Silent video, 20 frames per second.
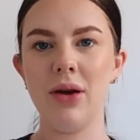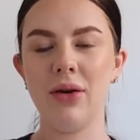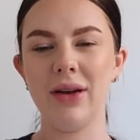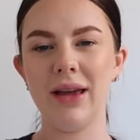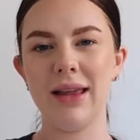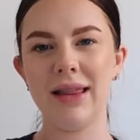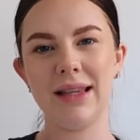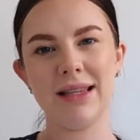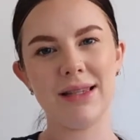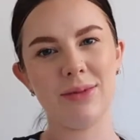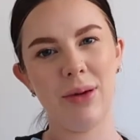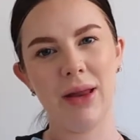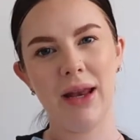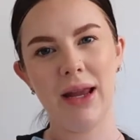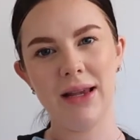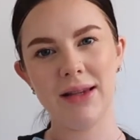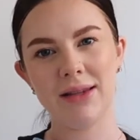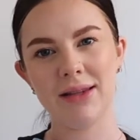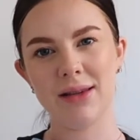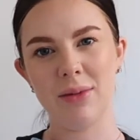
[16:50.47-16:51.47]
I'll get this when
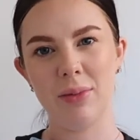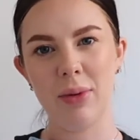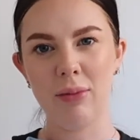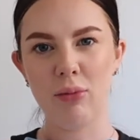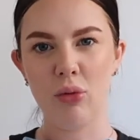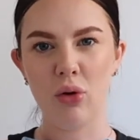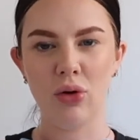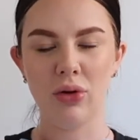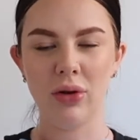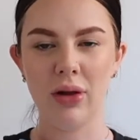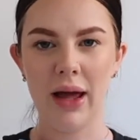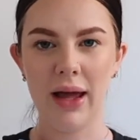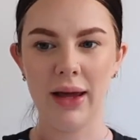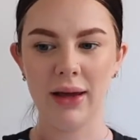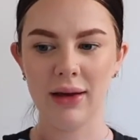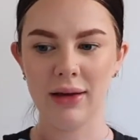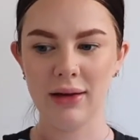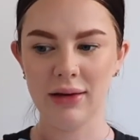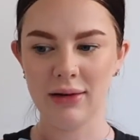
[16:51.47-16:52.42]
he's a bit more like